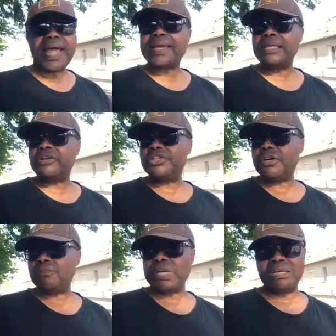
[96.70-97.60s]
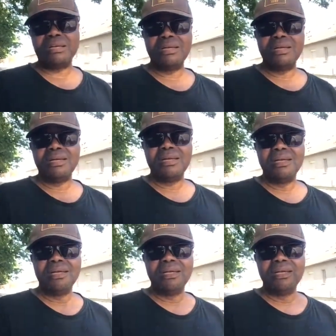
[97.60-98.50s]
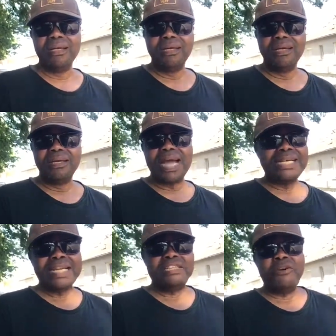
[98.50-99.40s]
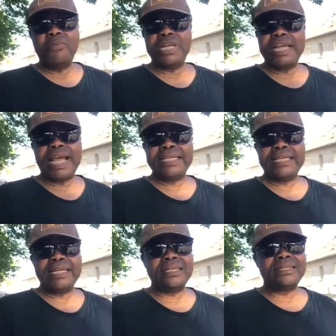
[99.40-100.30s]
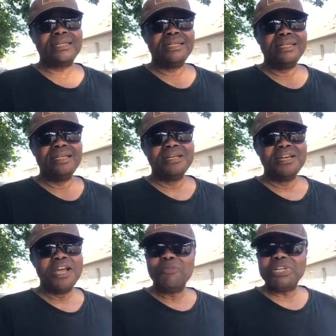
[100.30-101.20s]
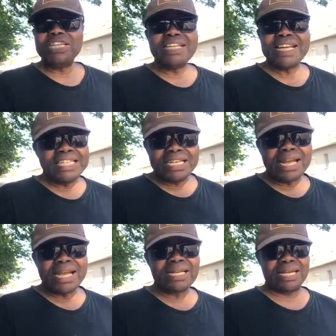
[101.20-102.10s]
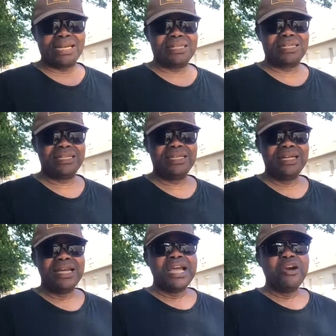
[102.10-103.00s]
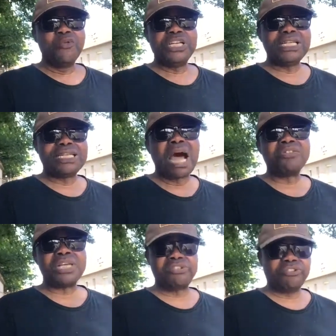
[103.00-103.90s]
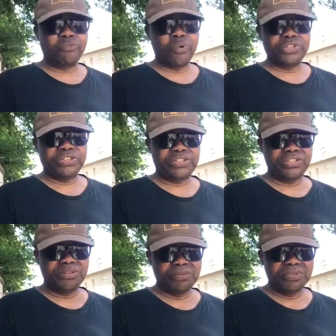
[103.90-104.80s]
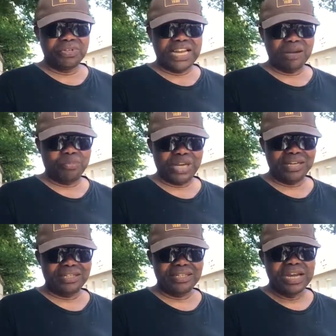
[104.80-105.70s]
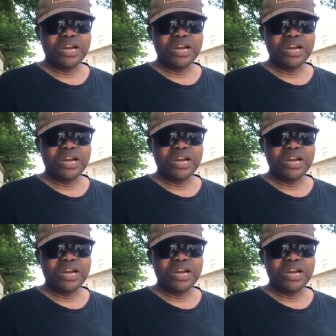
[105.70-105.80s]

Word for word: I cannot jump in. And there's nobody guiding it. But in the Nigerian case, with the thousands of warders they are paid,